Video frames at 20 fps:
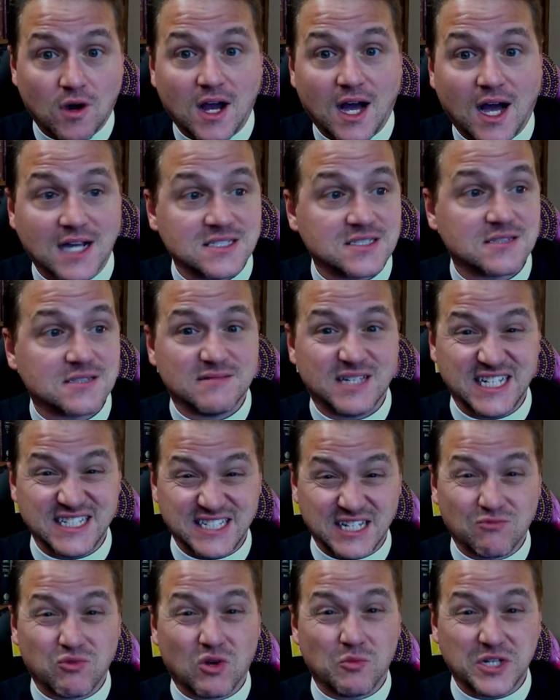us. He
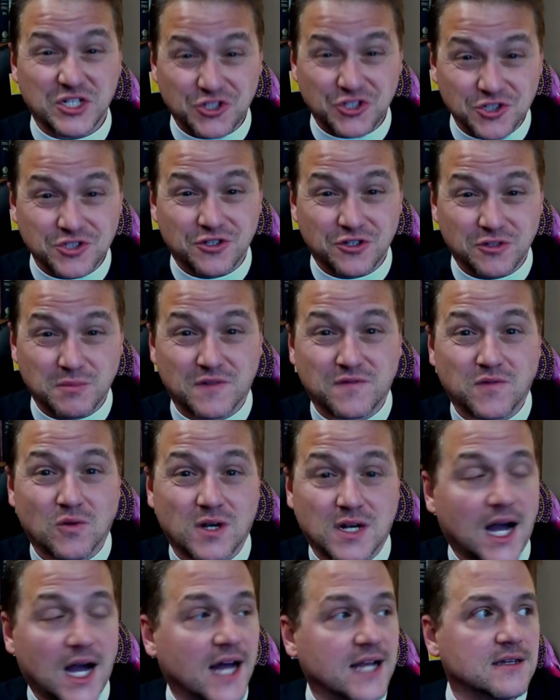did what we should do before
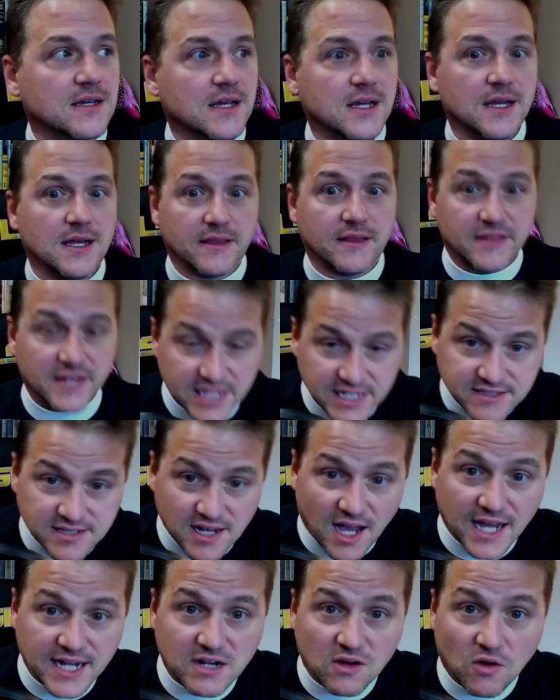God. Then he
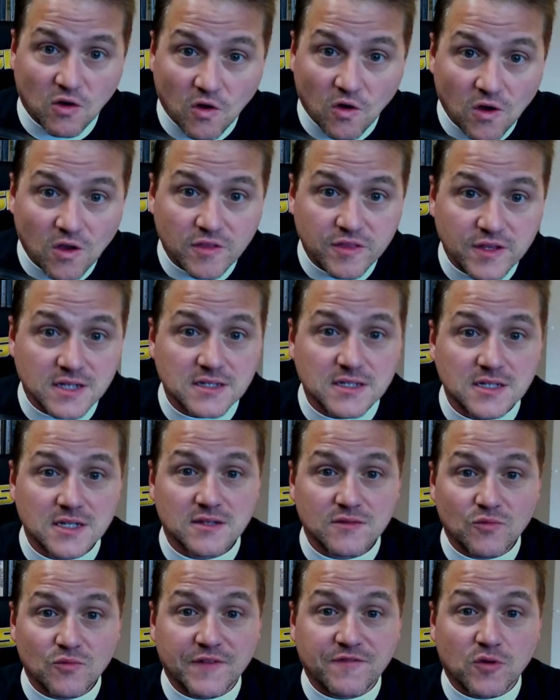died all the
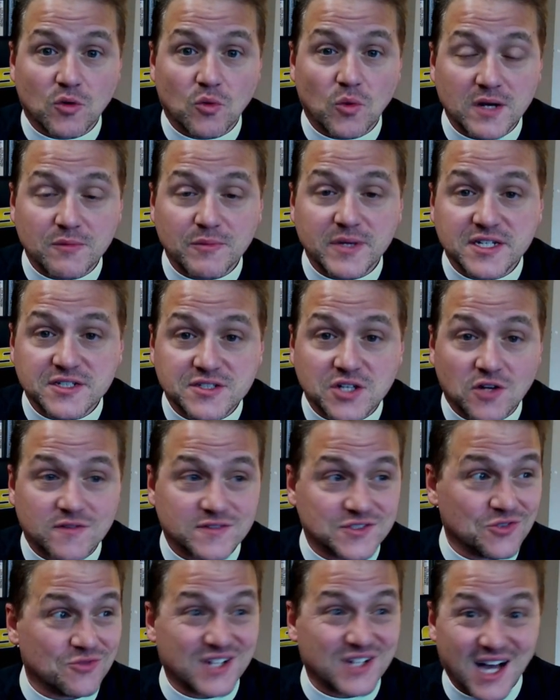we for what we
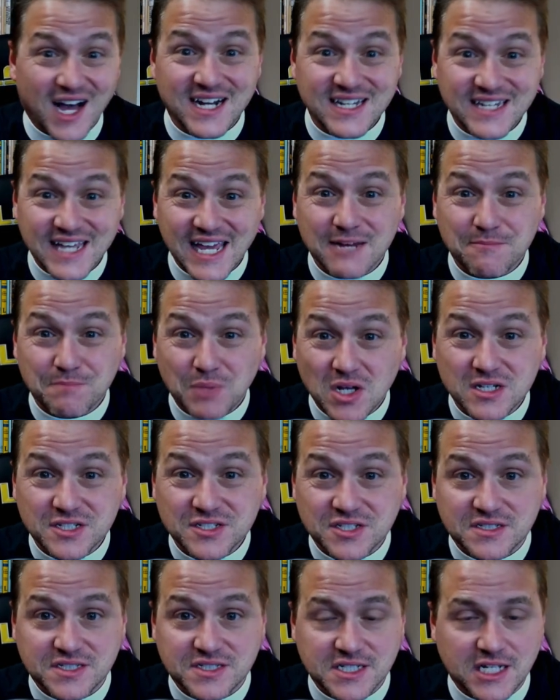deserve. So God can't
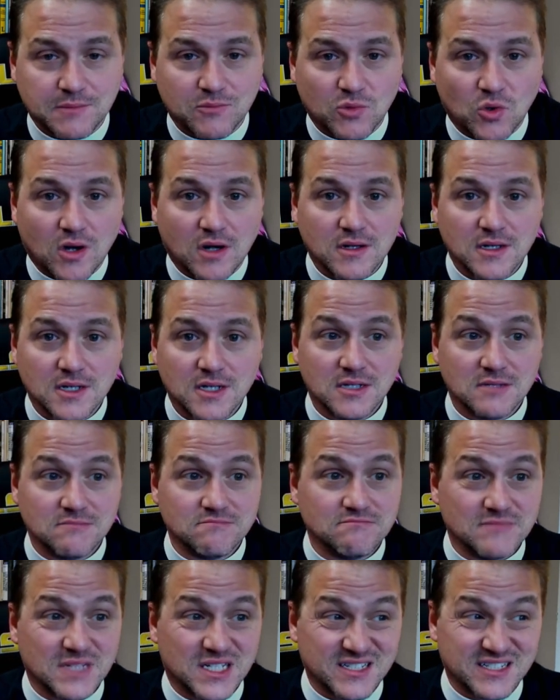punish us anymore
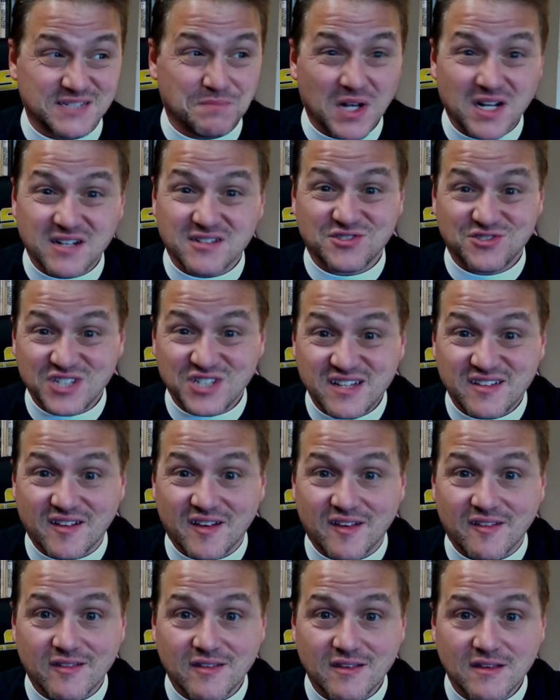because he punished
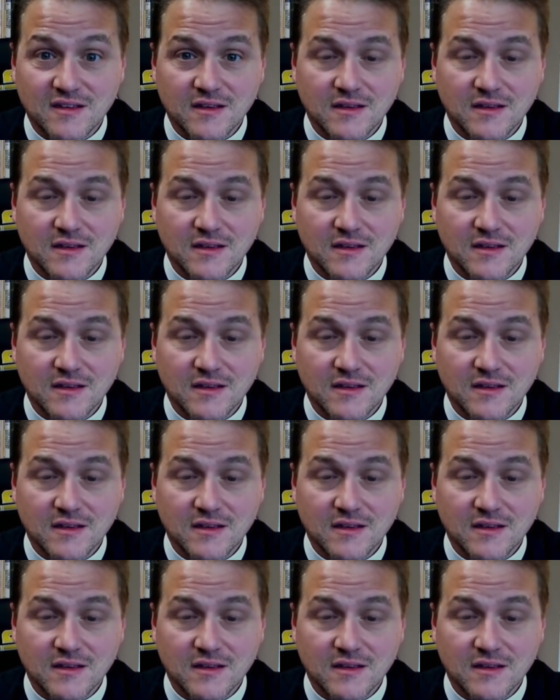Jesus.